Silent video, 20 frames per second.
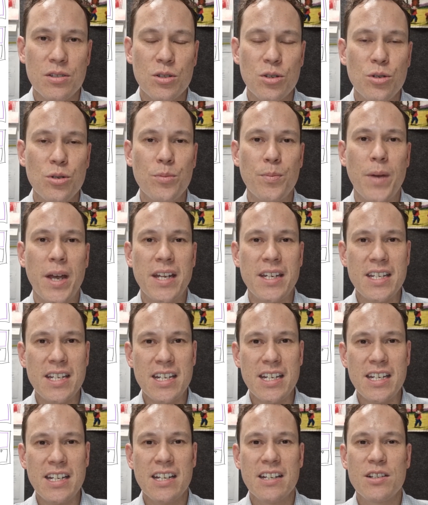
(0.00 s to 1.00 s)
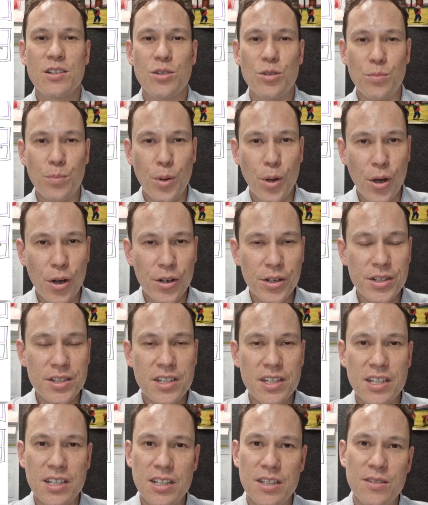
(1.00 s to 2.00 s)
too many
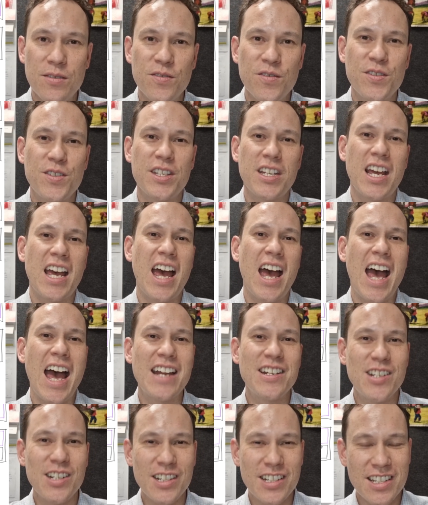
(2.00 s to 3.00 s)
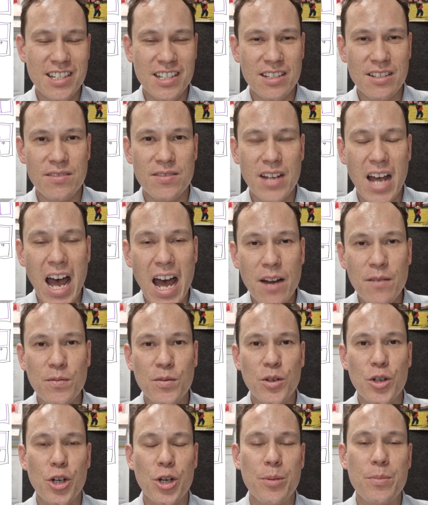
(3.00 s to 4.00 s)
superlatives, adjectives,
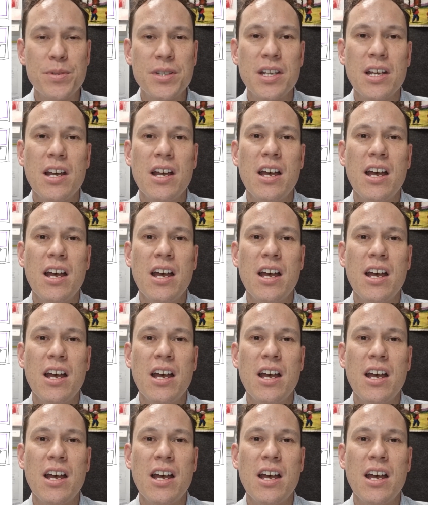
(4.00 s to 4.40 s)
adverbs,